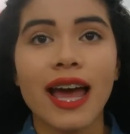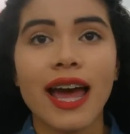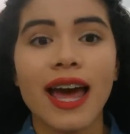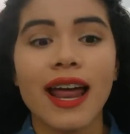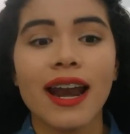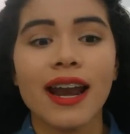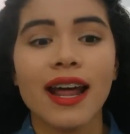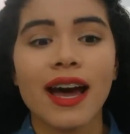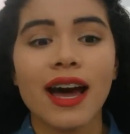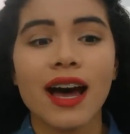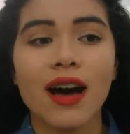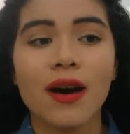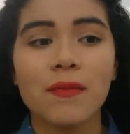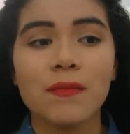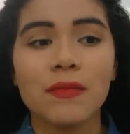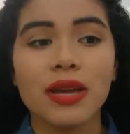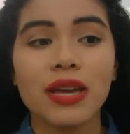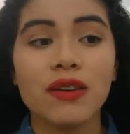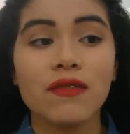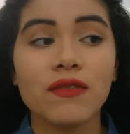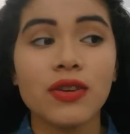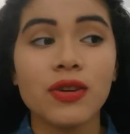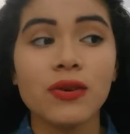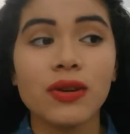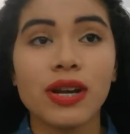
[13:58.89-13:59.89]
and
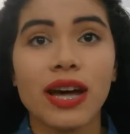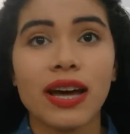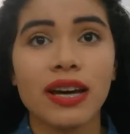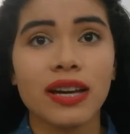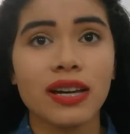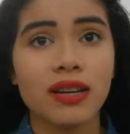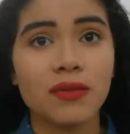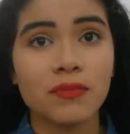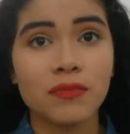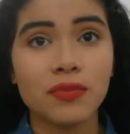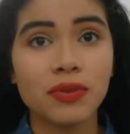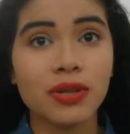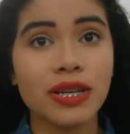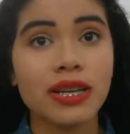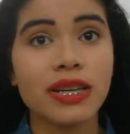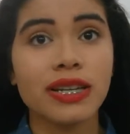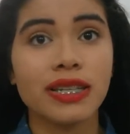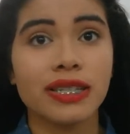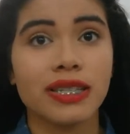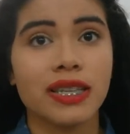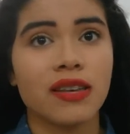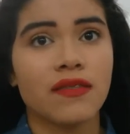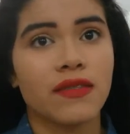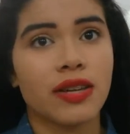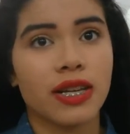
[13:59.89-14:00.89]
if you like it,
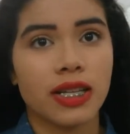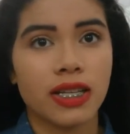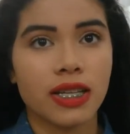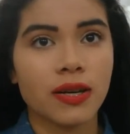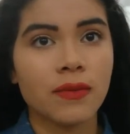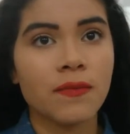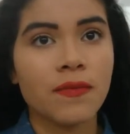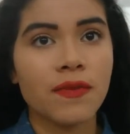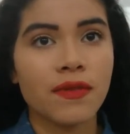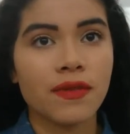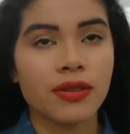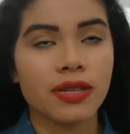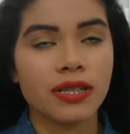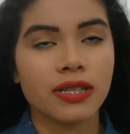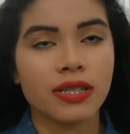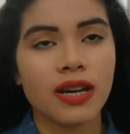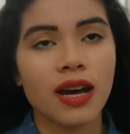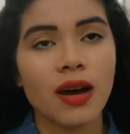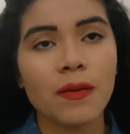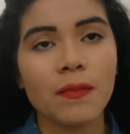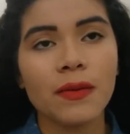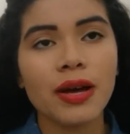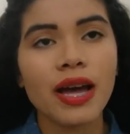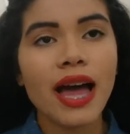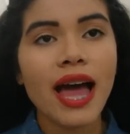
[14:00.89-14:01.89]
please give it a thumbs
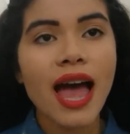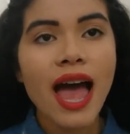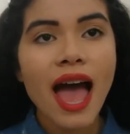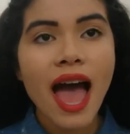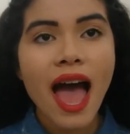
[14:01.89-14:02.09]
up.